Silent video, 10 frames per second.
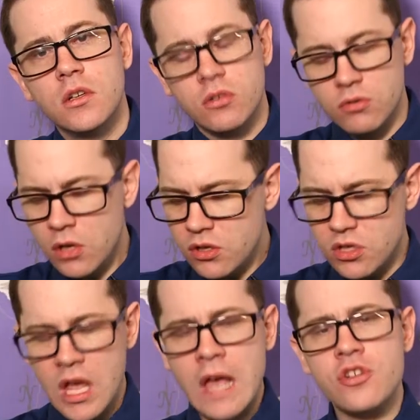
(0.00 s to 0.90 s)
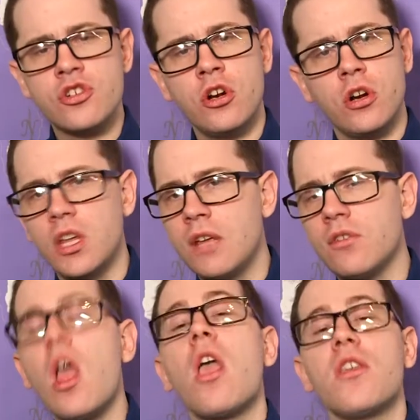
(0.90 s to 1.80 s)
Yeah, sure. Even
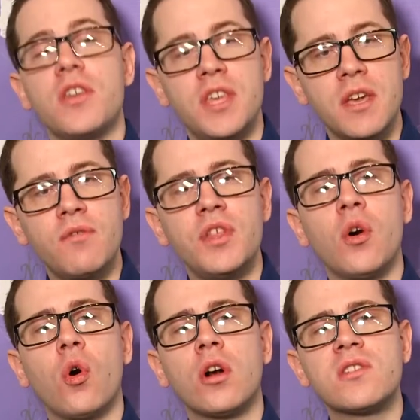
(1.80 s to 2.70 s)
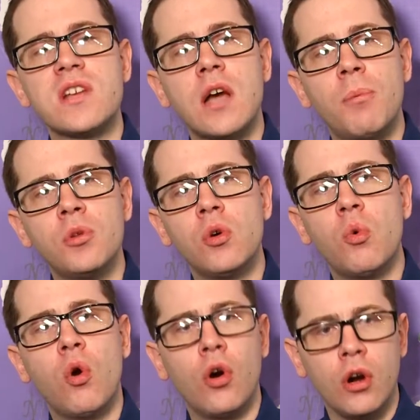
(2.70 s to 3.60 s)
give the orcs a couple of
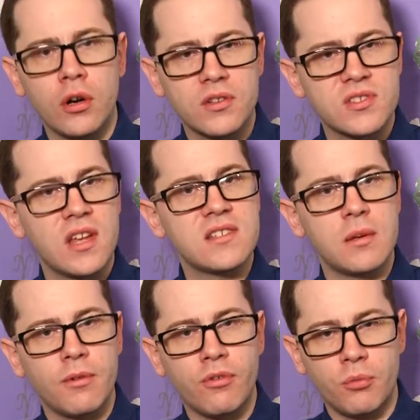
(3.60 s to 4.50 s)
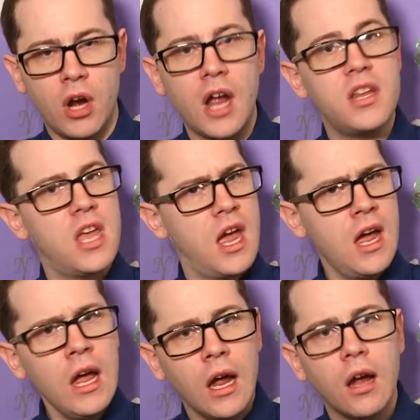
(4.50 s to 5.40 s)
wargs that some of them ride.
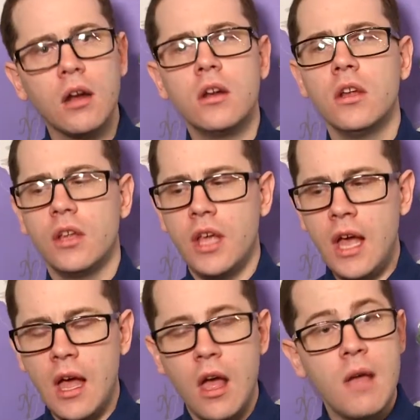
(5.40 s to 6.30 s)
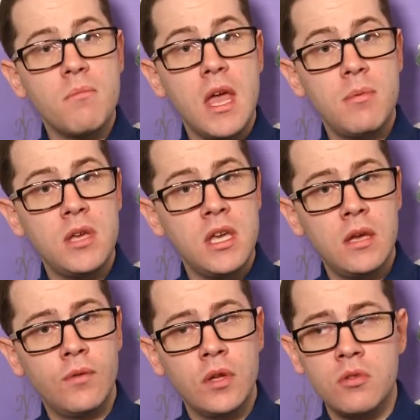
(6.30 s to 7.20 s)
Yeah. Maybe
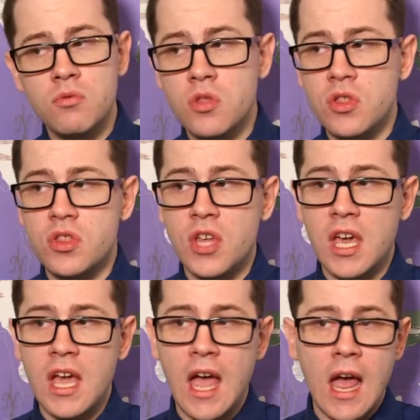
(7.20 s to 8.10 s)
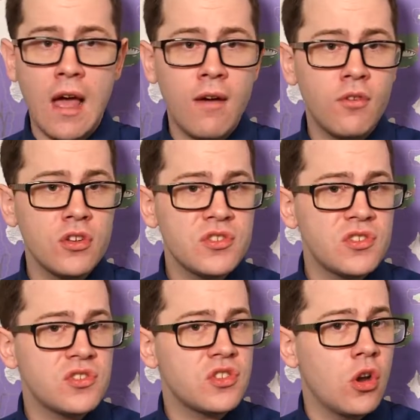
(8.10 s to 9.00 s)
even they have a
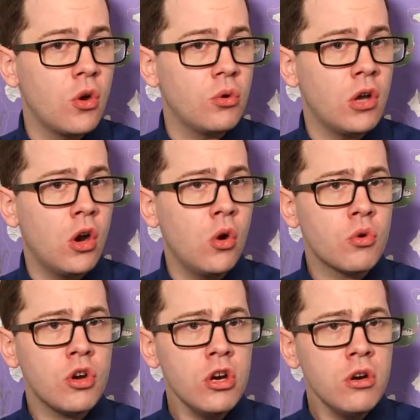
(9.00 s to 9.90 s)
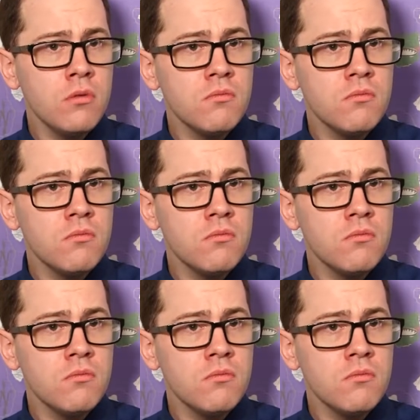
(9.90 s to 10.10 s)
stone ogre?